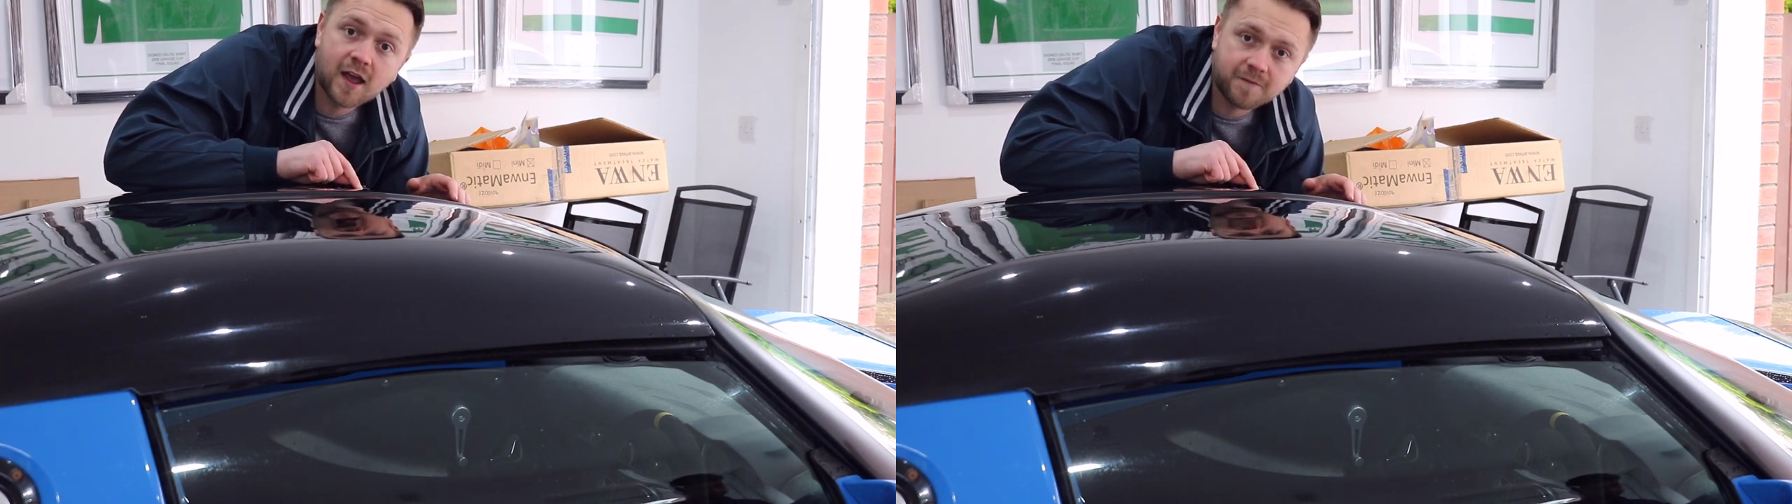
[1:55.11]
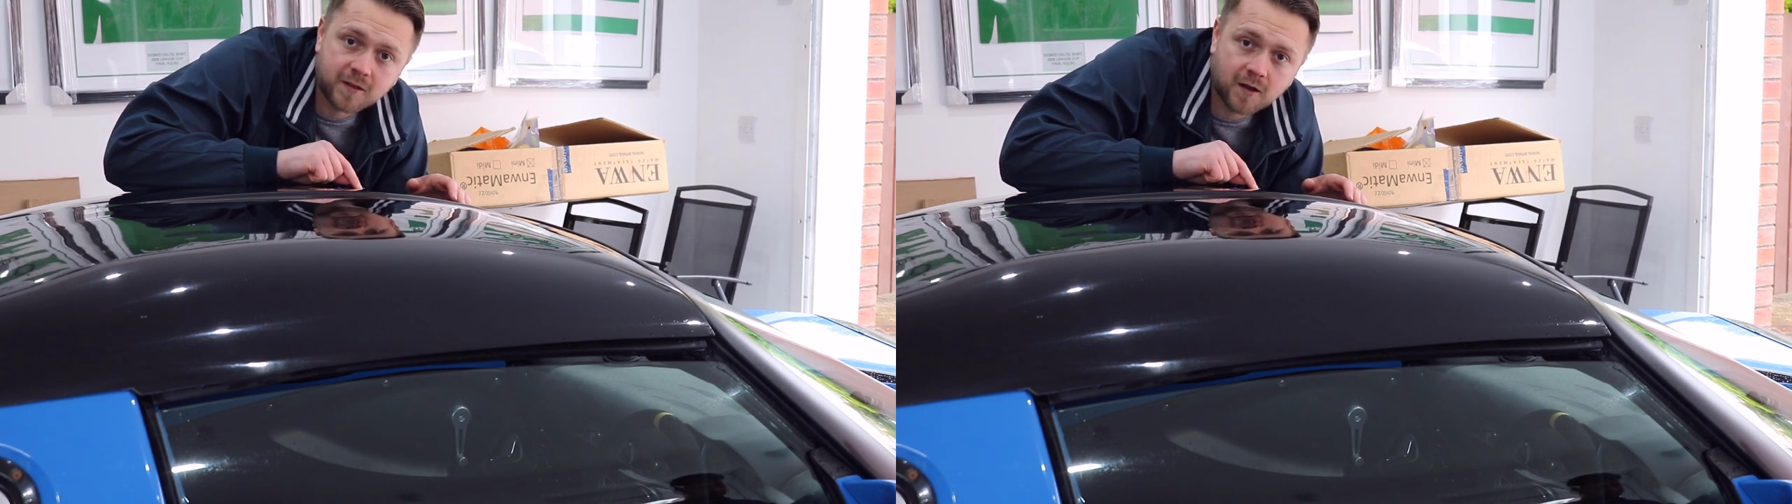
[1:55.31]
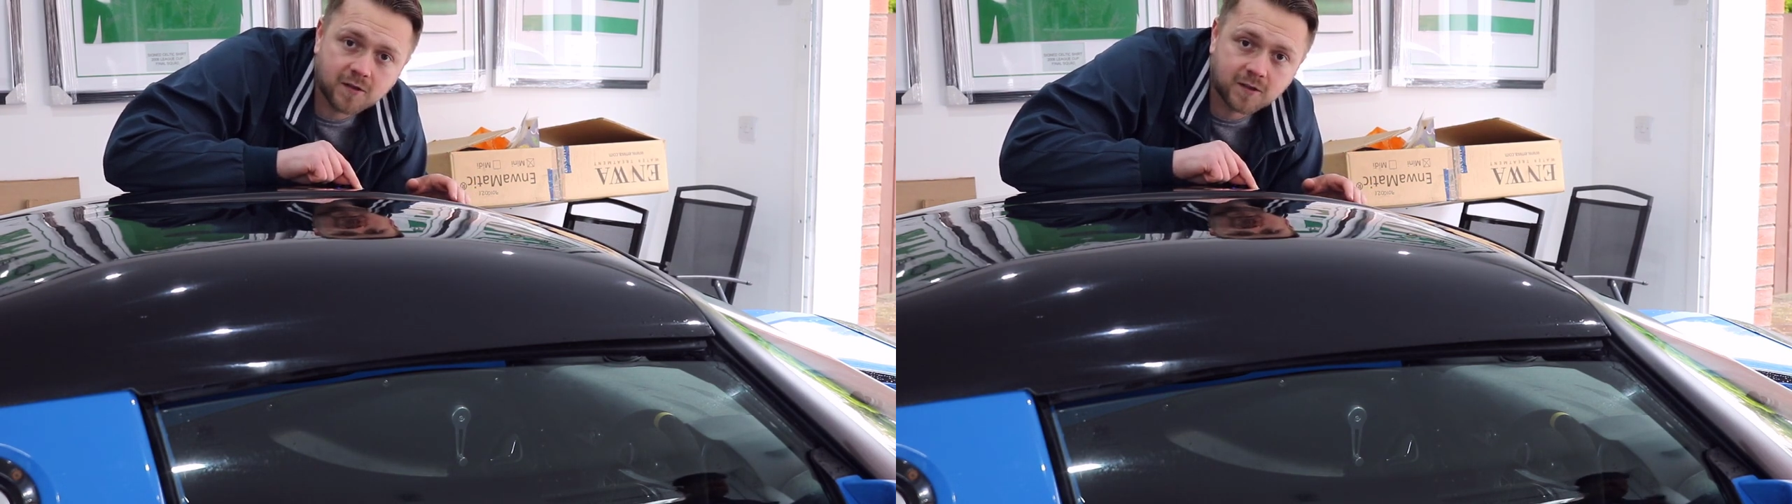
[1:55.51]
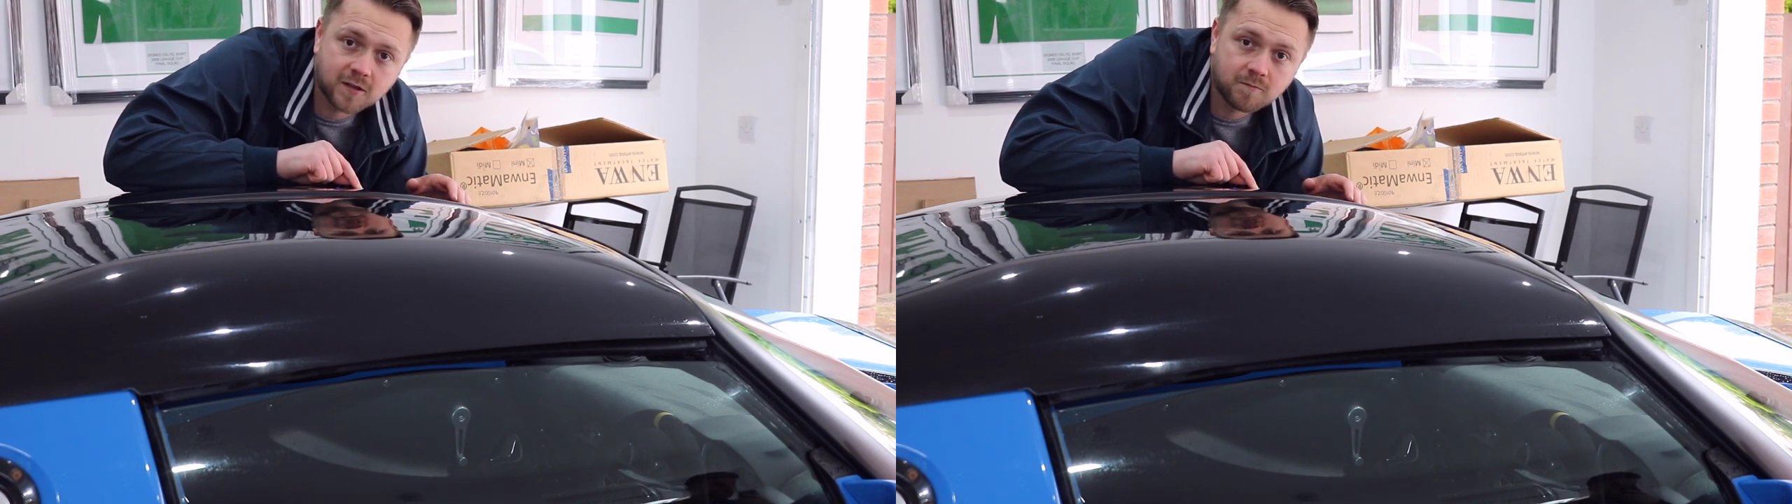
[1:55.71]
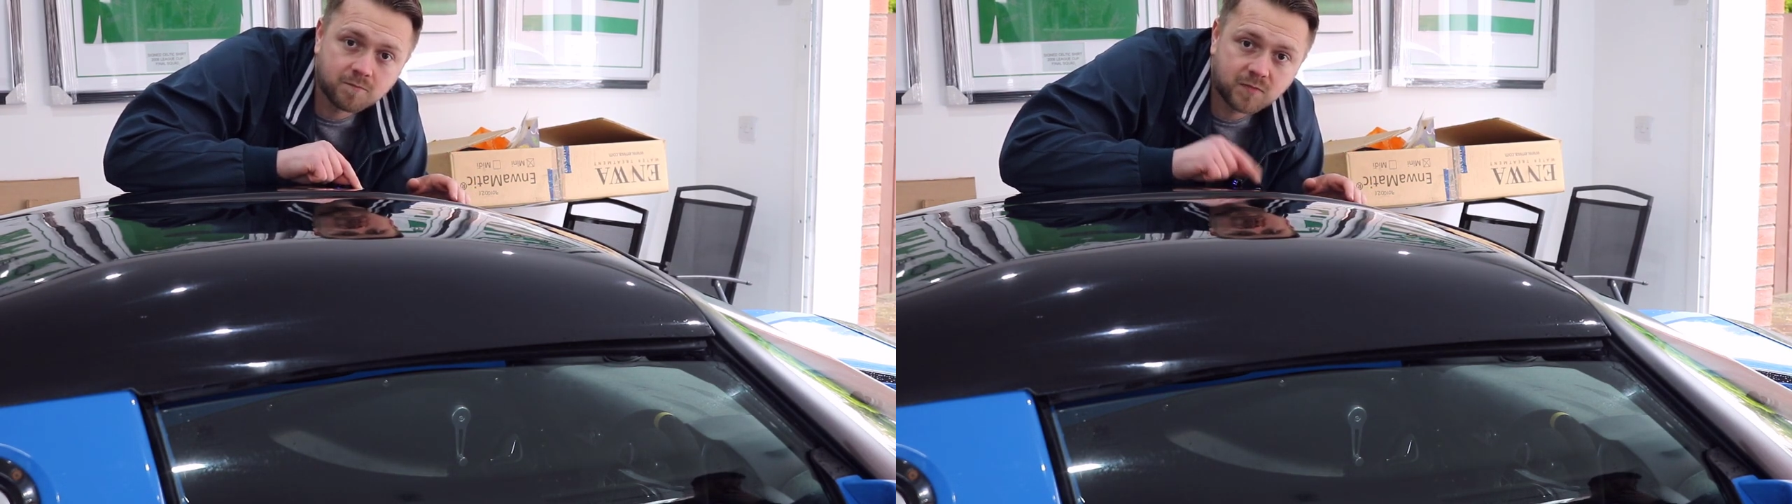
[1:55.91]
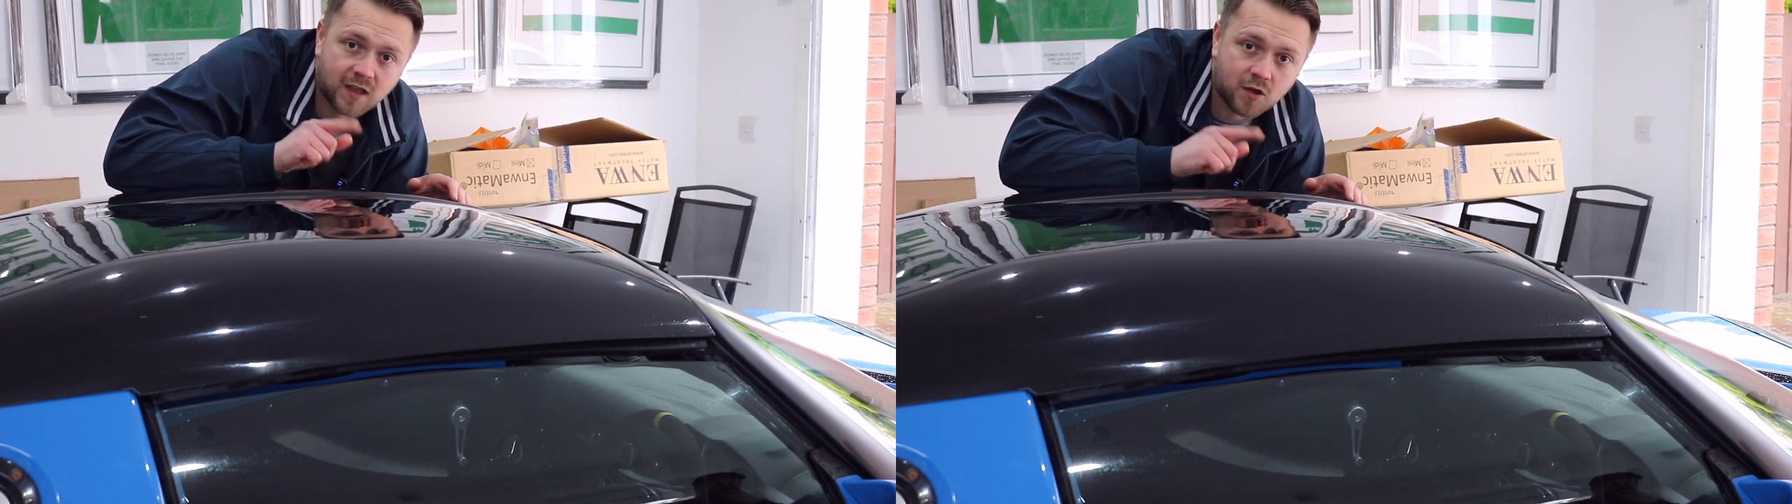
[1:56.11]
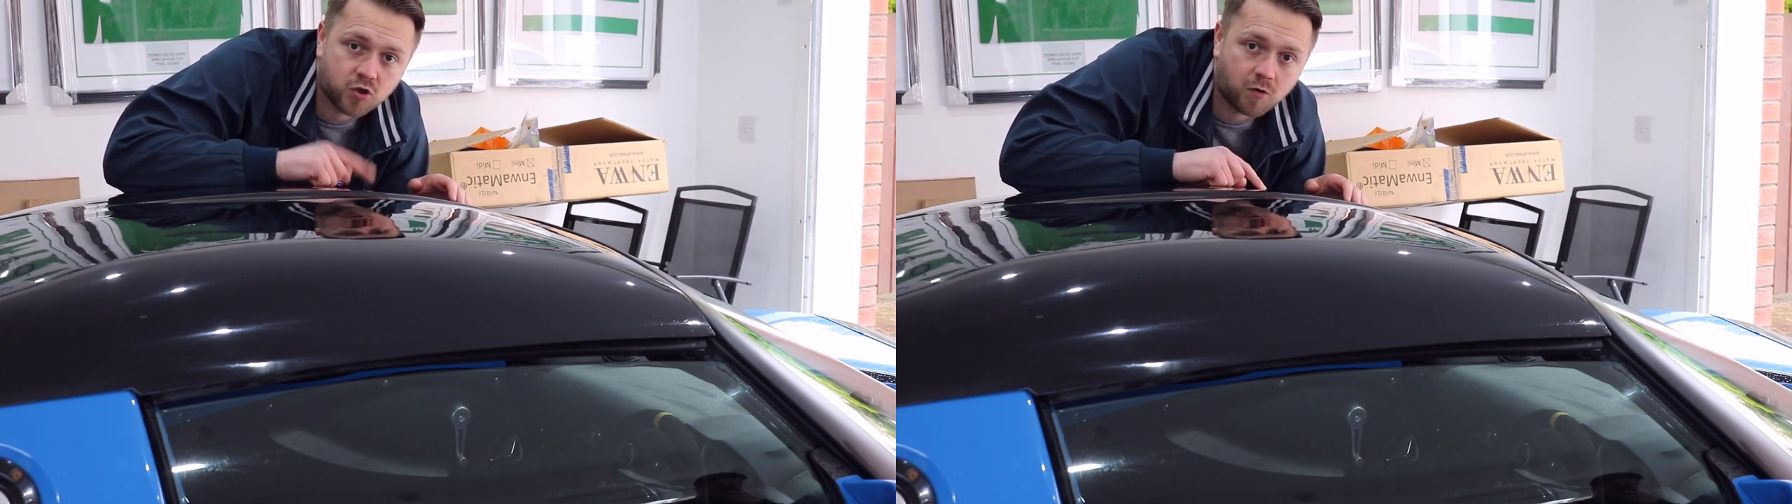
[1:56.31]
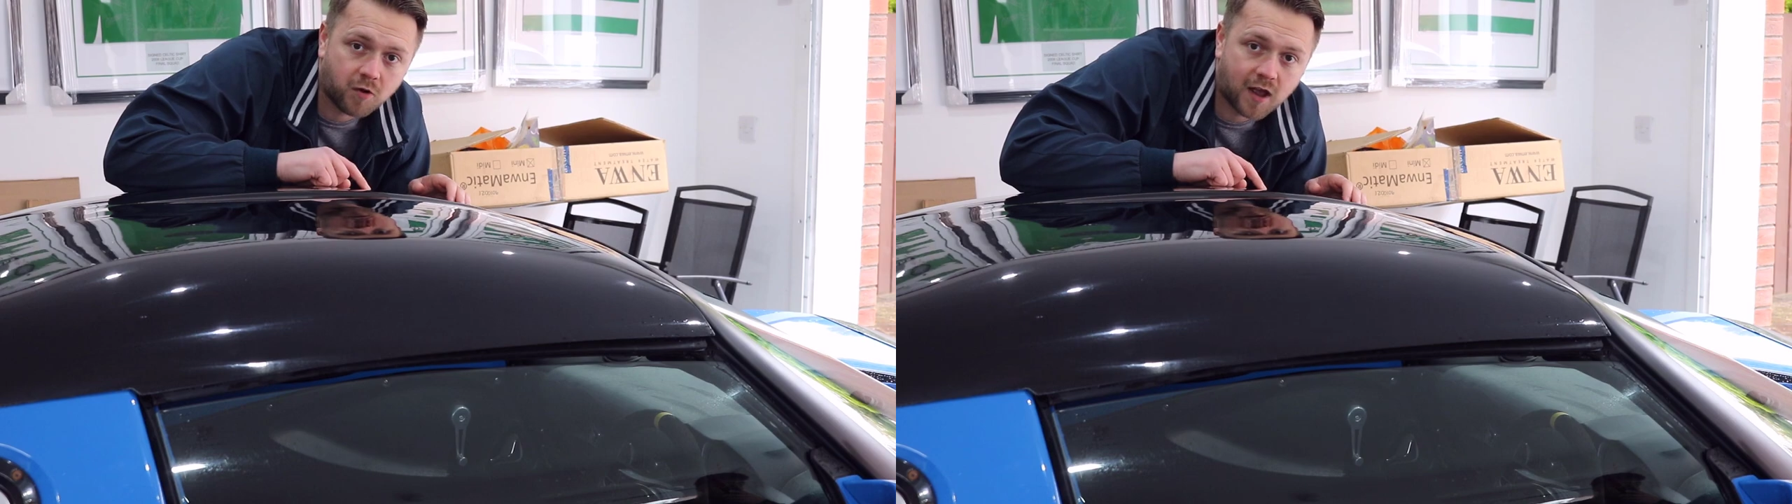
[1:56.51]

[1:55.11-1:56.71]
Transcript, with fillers: If it doesn't, take a shower